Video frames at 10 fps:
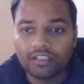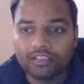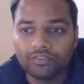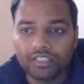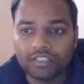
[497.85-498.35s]

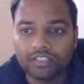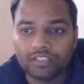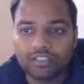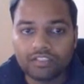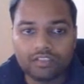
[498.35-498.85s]
Otherwise,
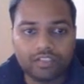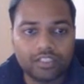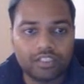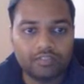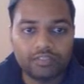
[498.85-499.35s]
you
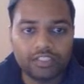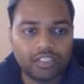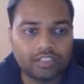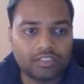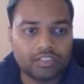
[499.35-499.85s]
can leave it
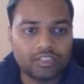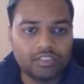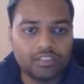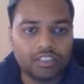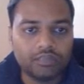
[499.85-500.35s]
as it
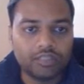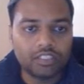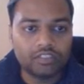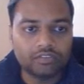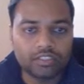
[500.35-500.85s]
is. Email
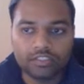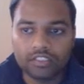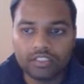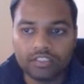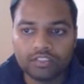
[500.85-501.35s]
address is
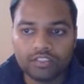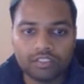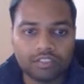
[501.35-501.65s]
this.